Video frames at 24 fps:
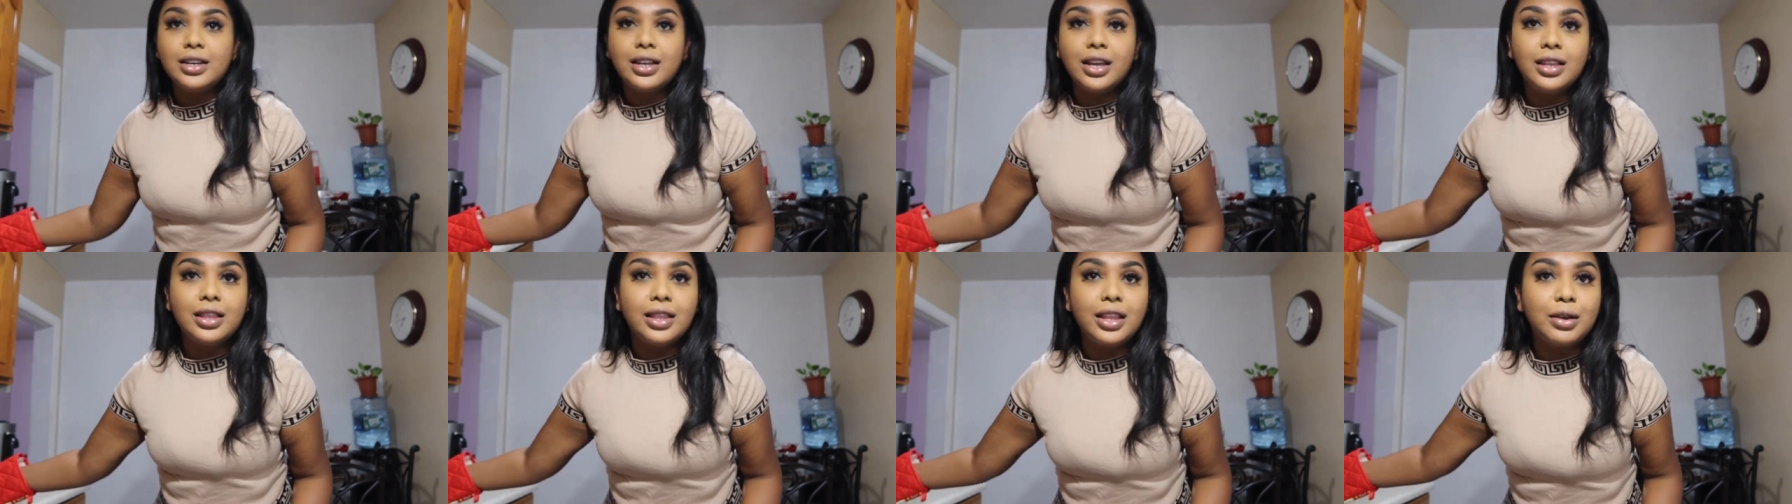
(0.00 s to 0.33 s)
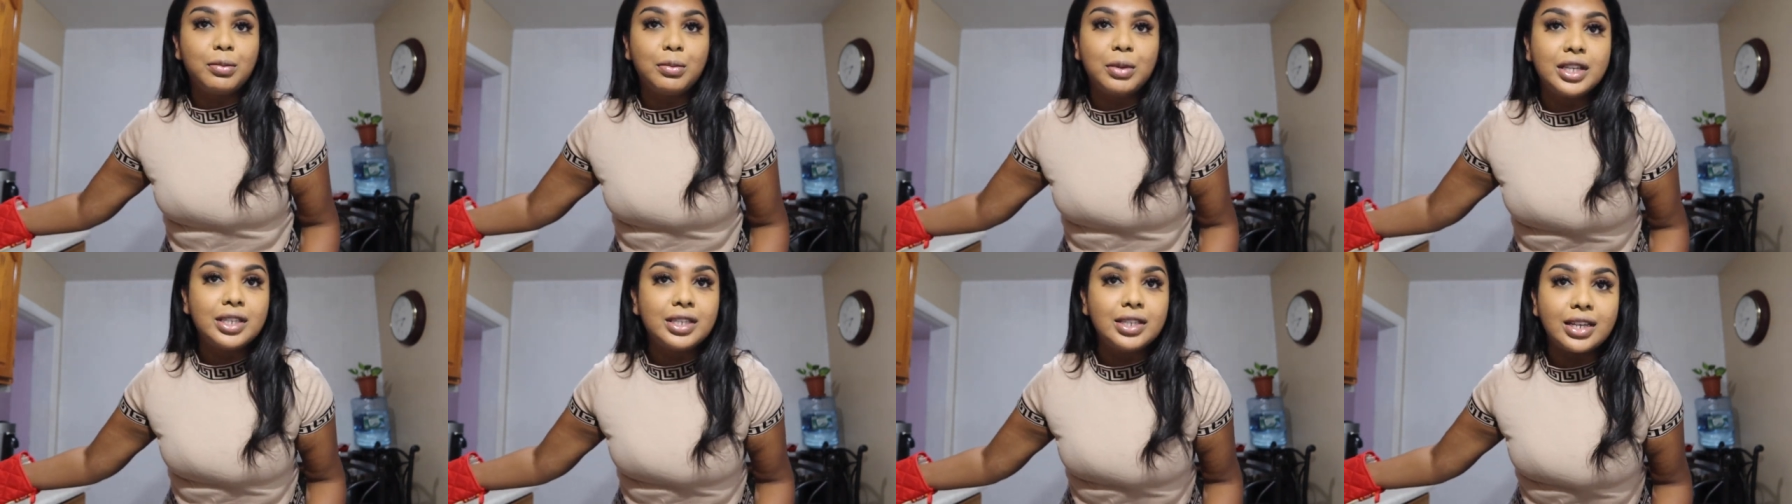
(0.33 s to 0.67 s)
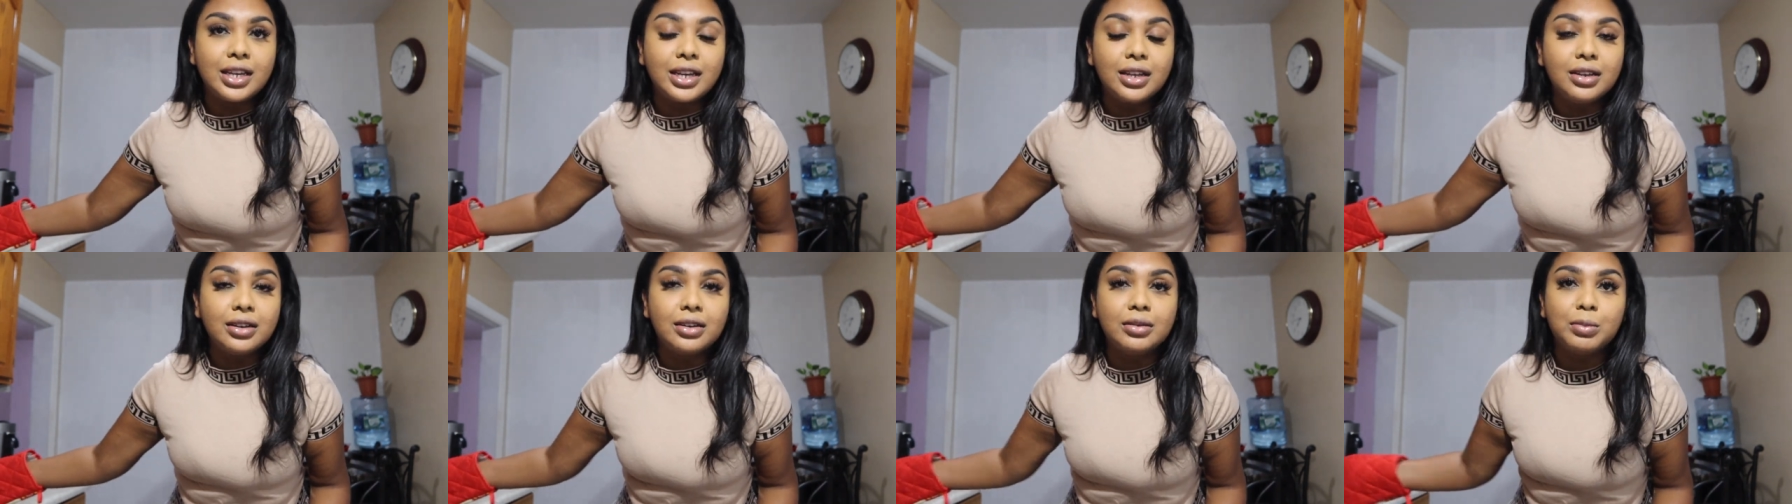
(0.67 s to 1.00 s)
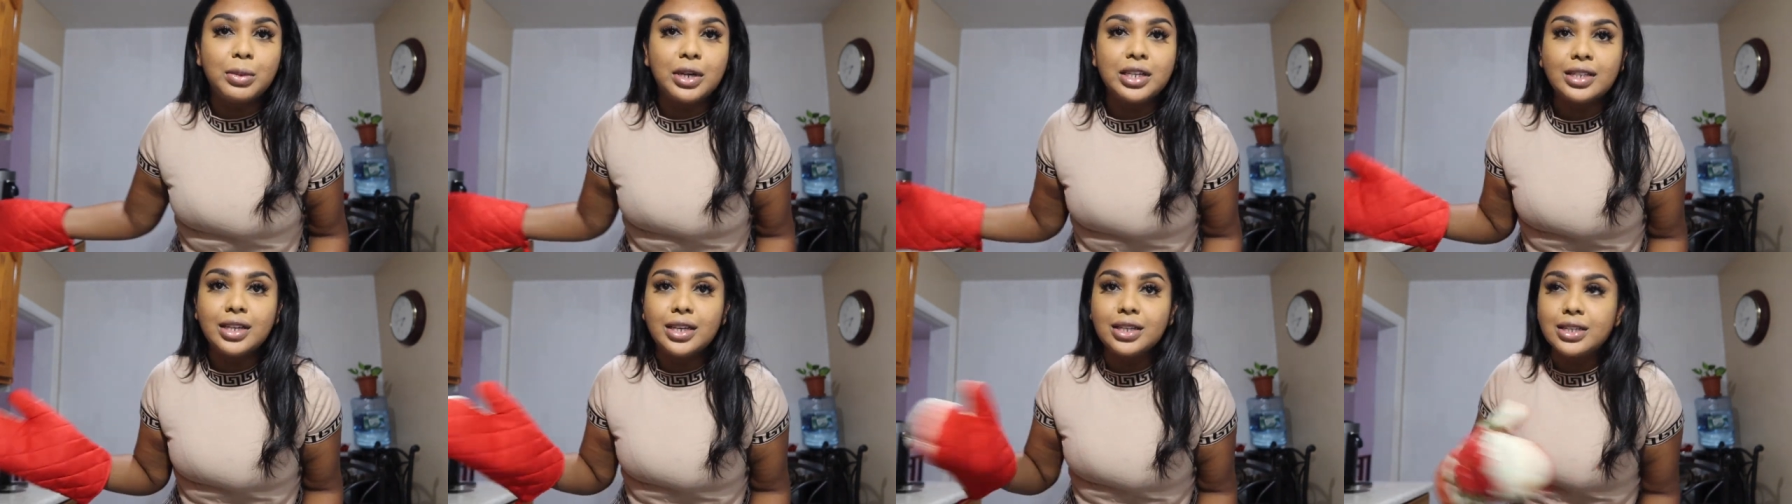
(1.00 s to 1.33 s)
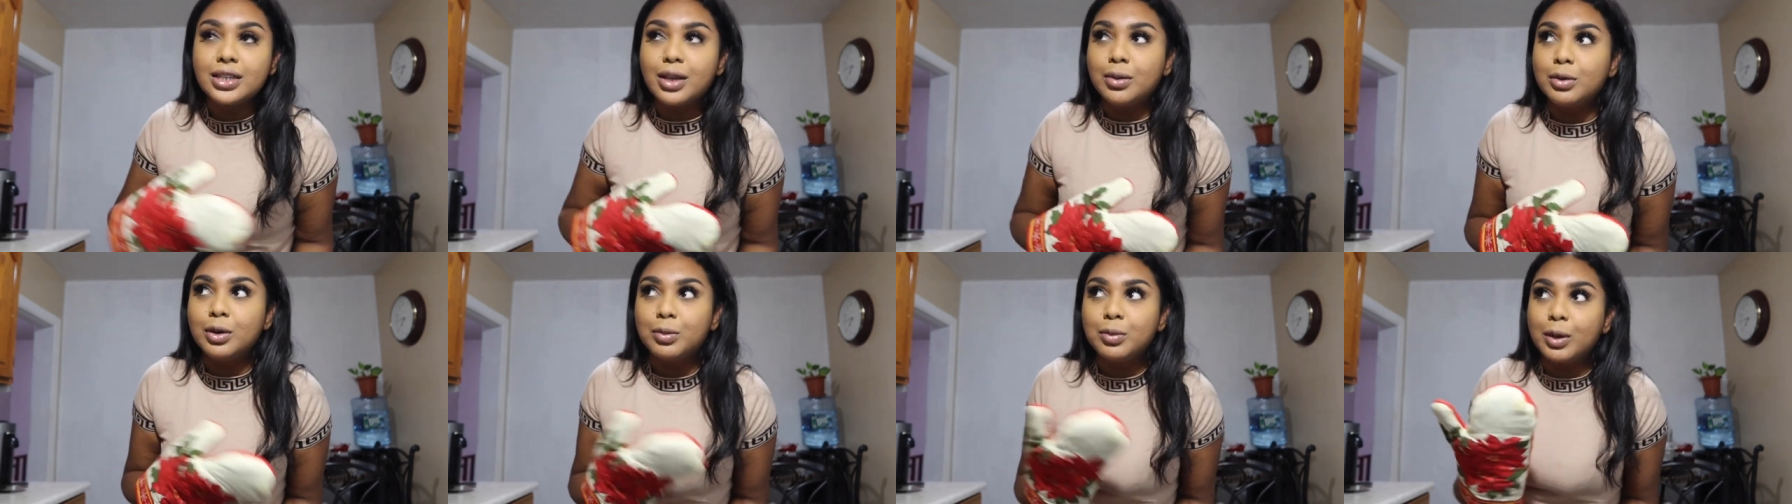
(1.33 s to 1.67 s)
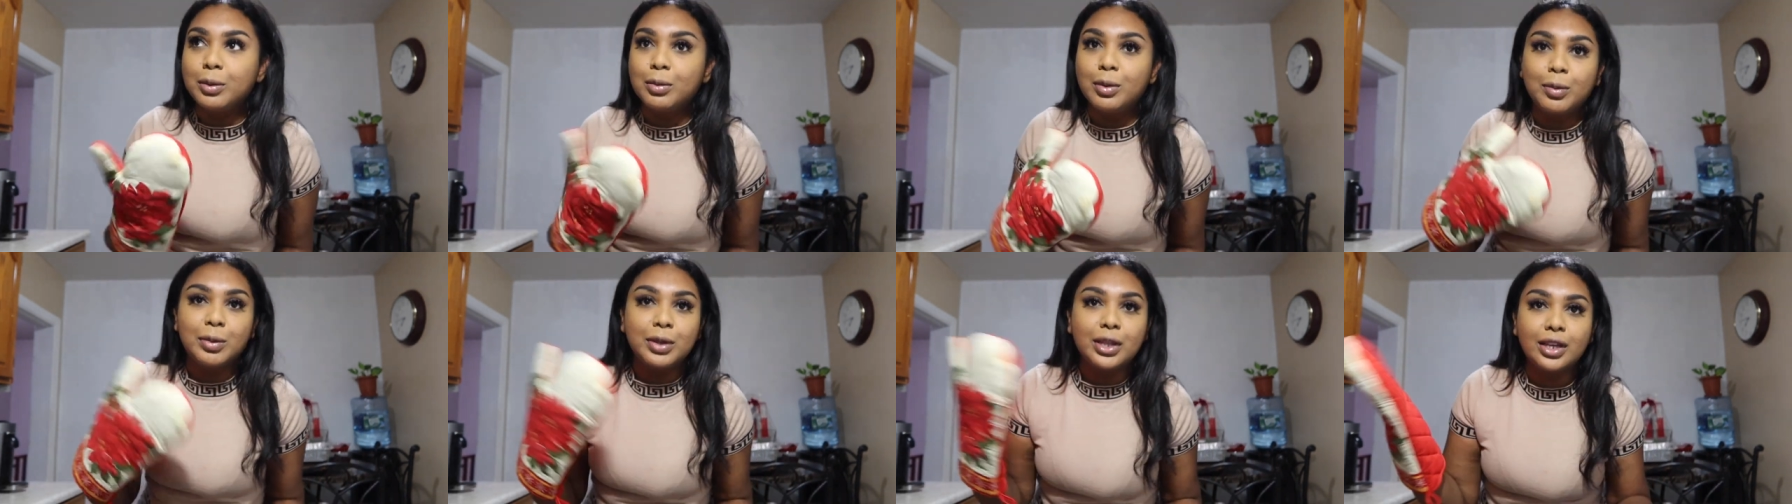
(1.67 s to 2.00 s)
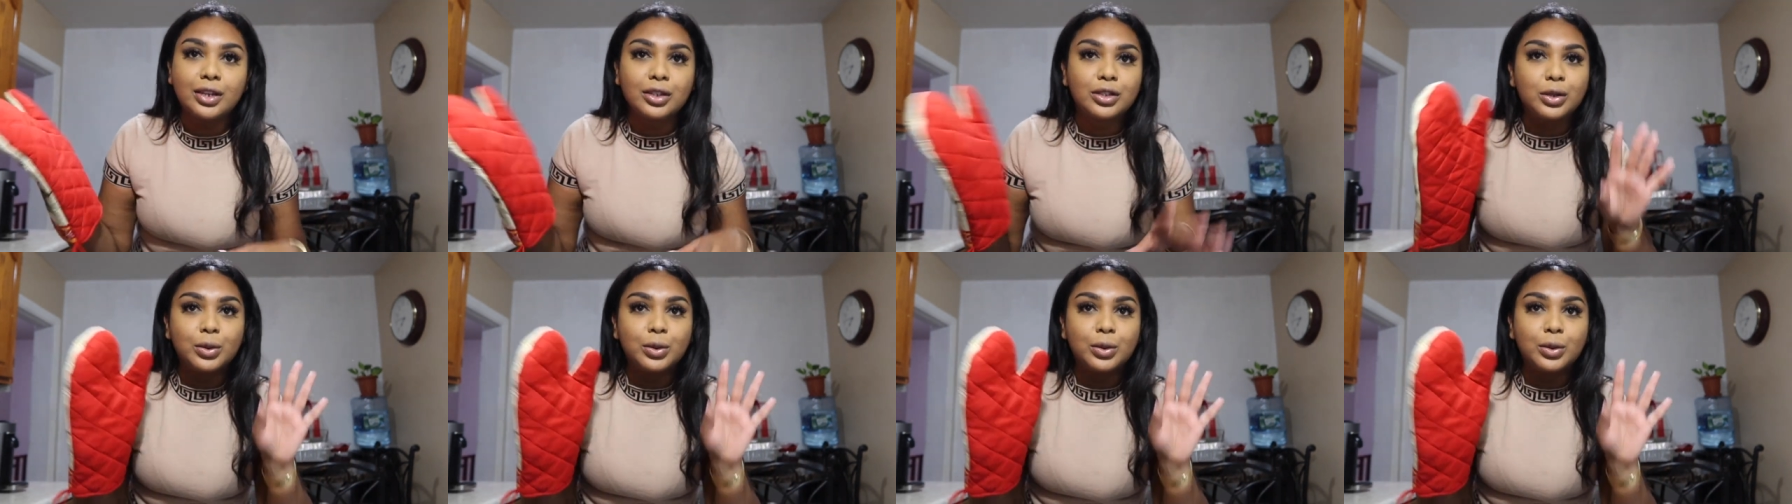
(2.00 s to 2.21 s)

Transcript: And like my date, my date's coming to pick me up in like